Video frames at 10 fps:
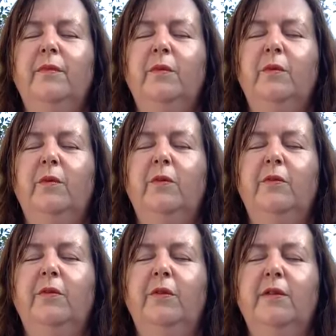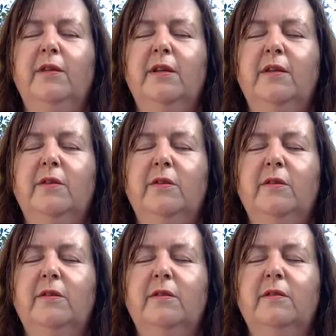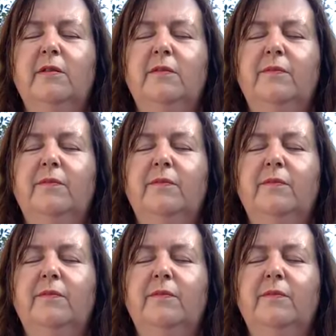all of your intentions.